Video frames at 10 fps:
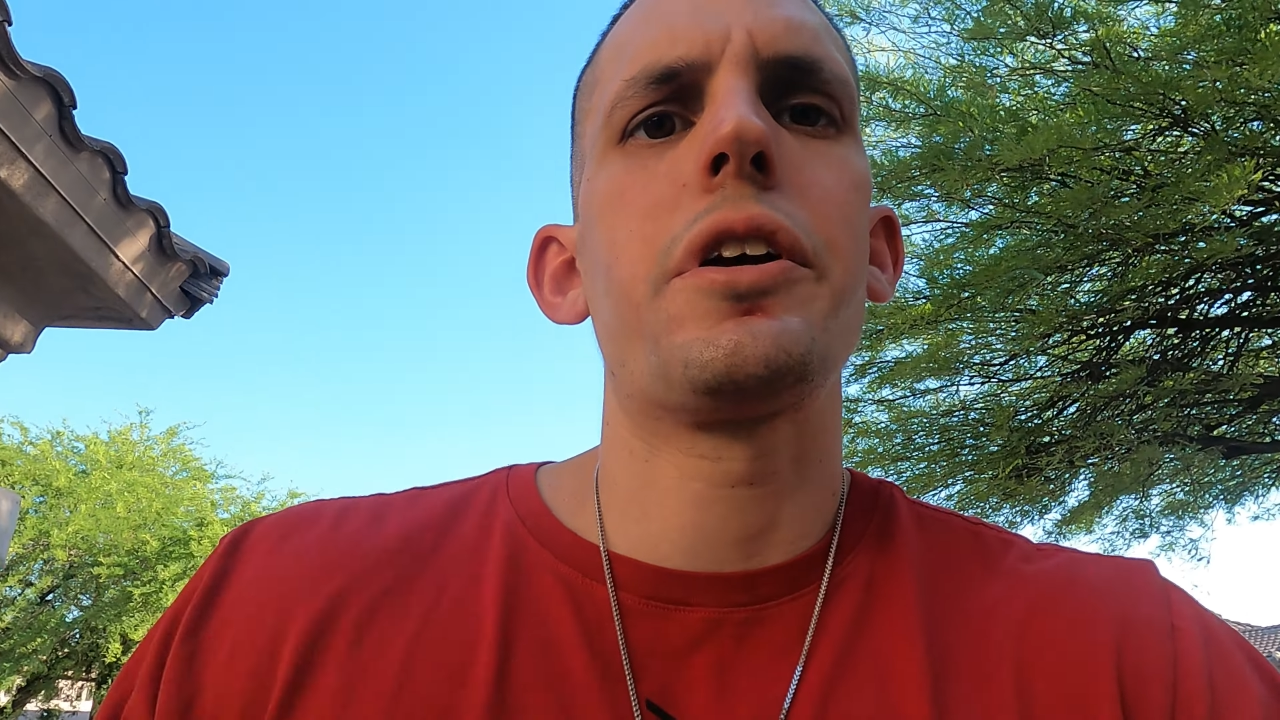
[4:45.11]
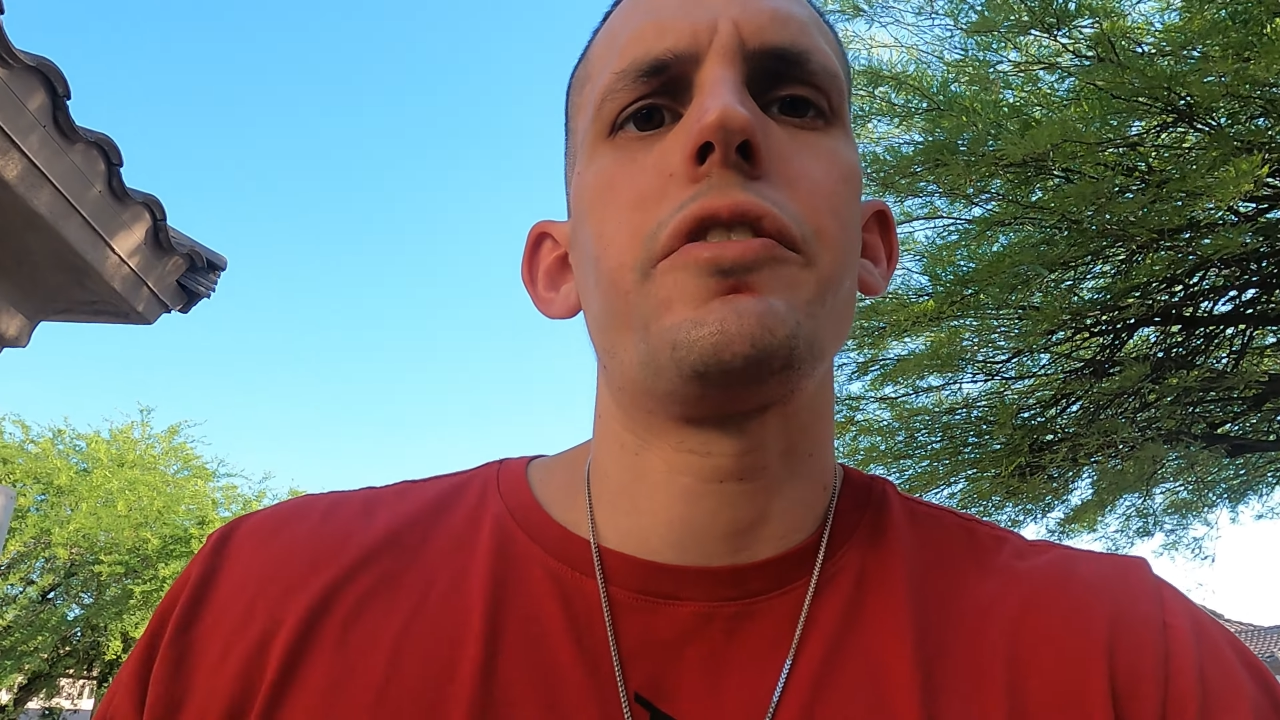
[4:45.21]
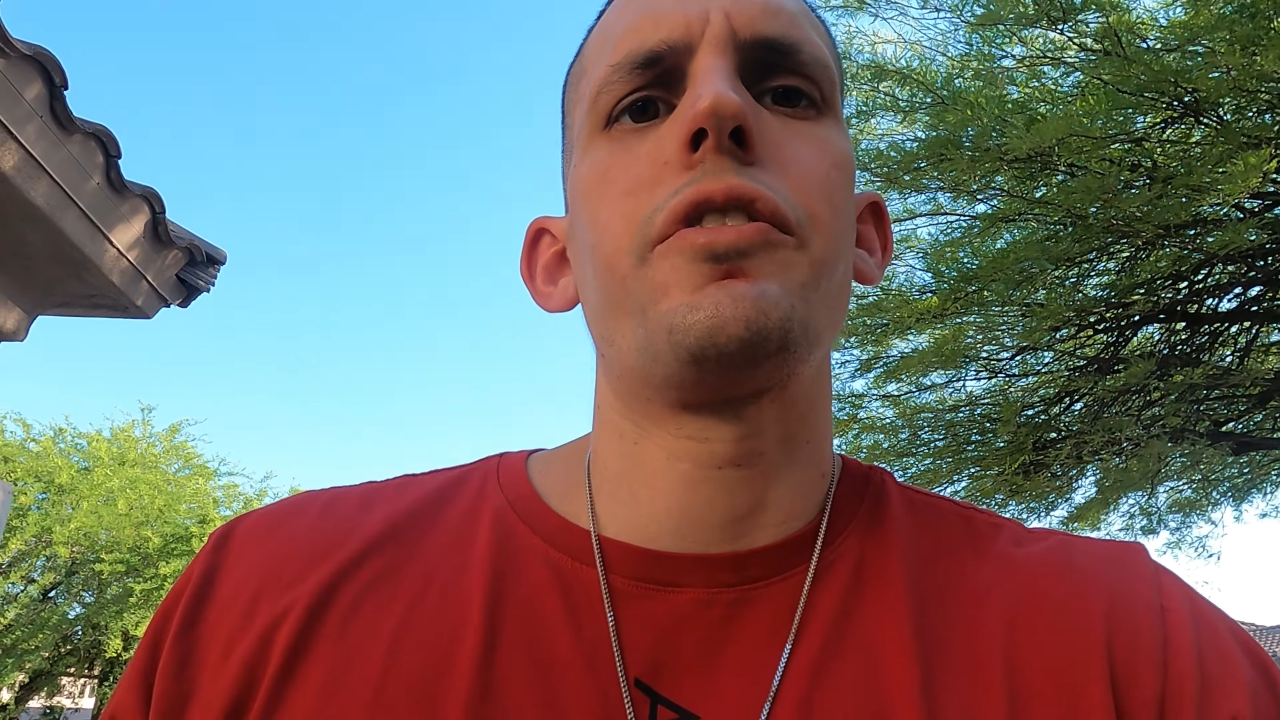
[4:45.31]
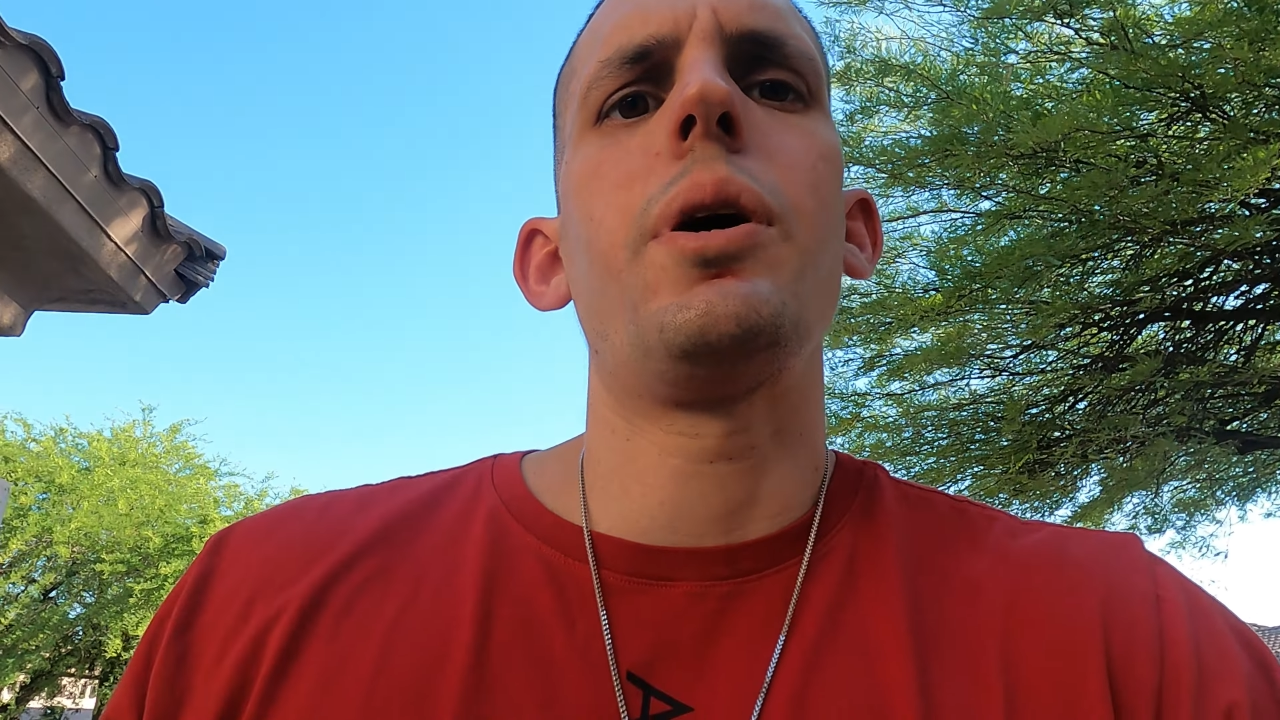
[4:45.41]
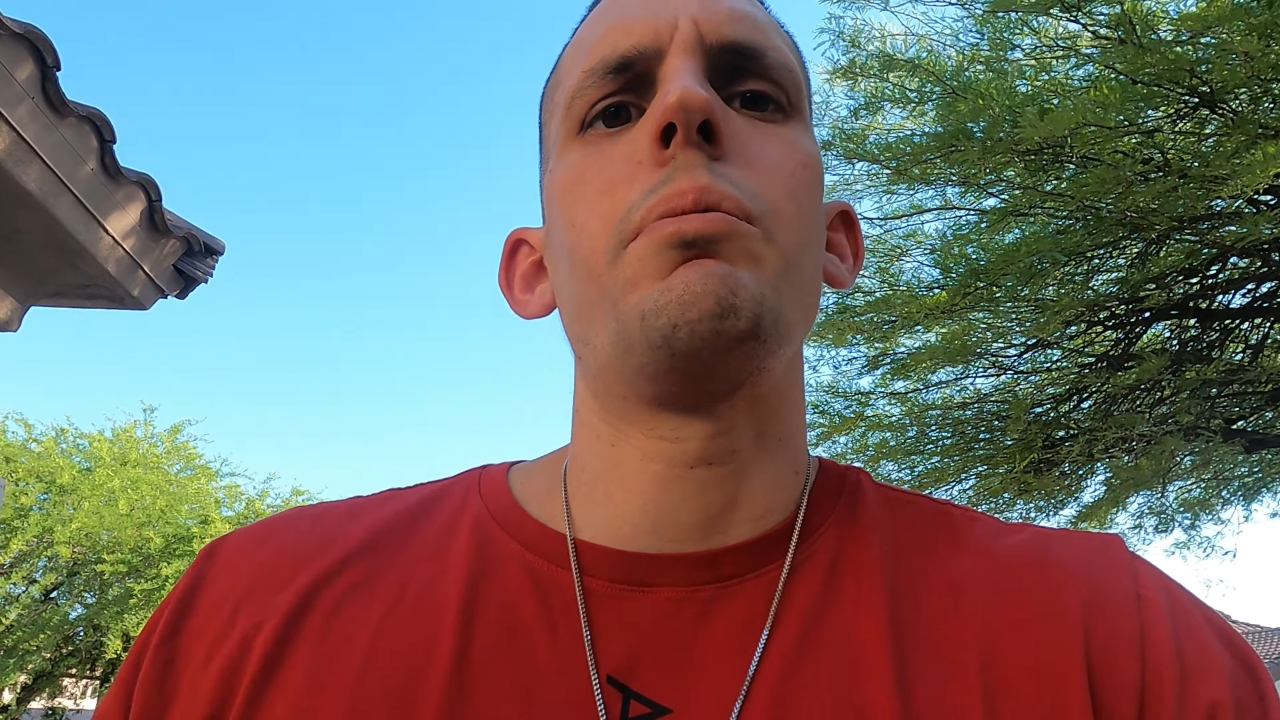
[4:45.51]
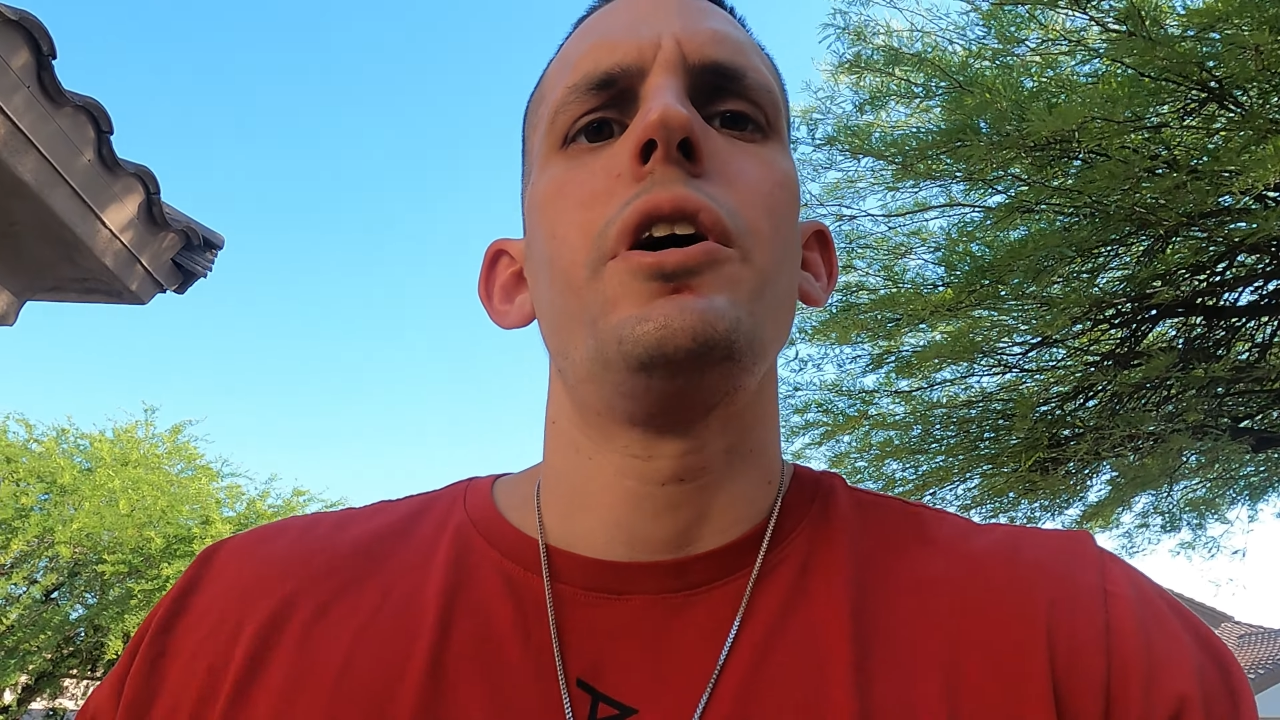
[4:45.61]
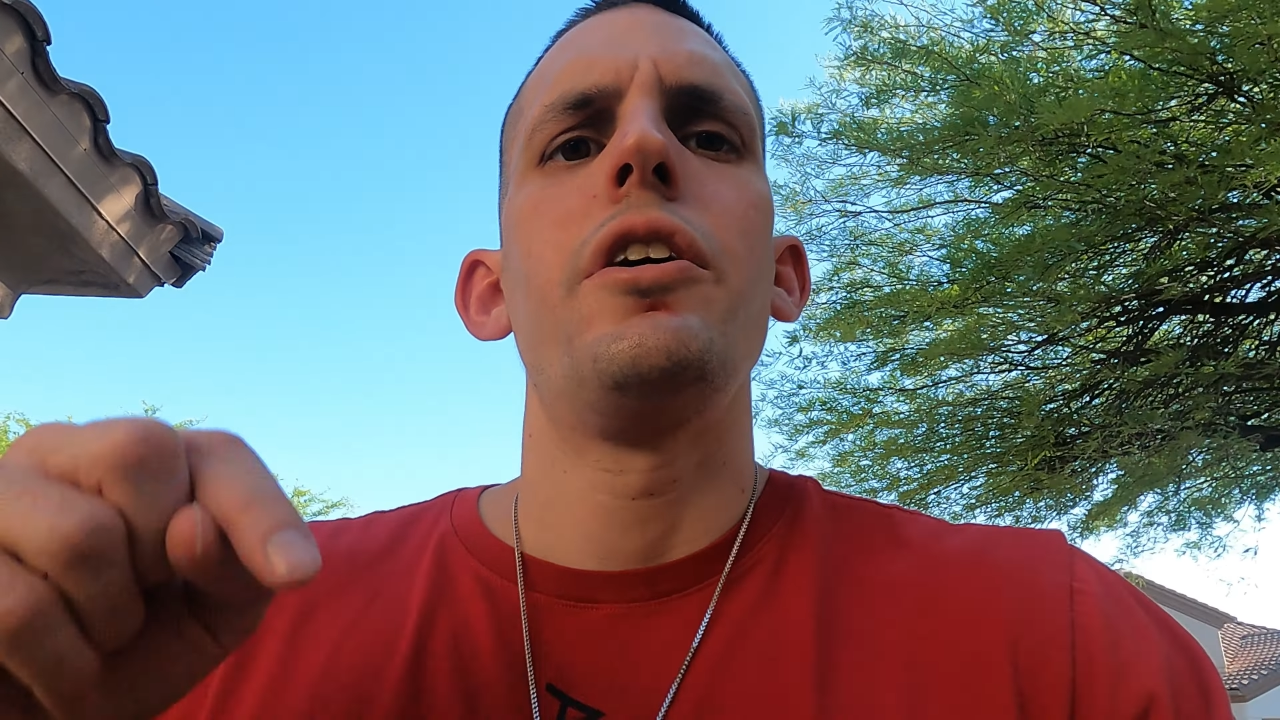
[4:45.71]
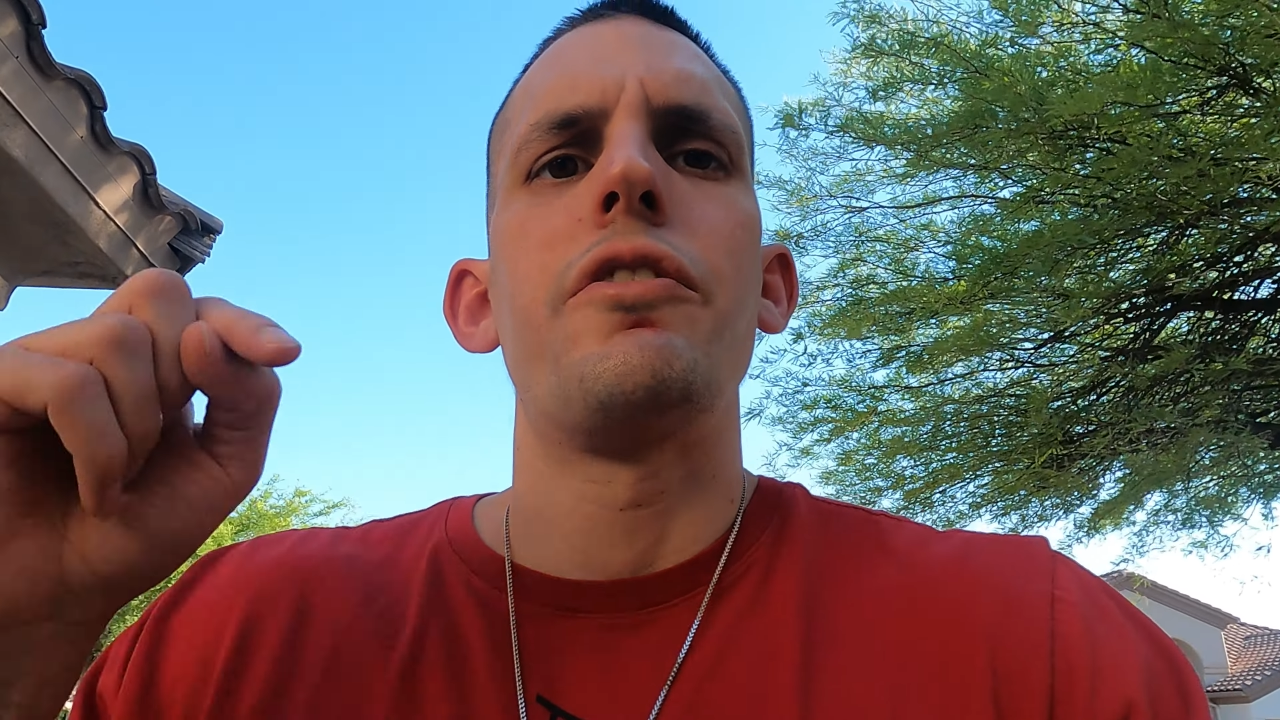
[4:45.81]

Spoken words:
give up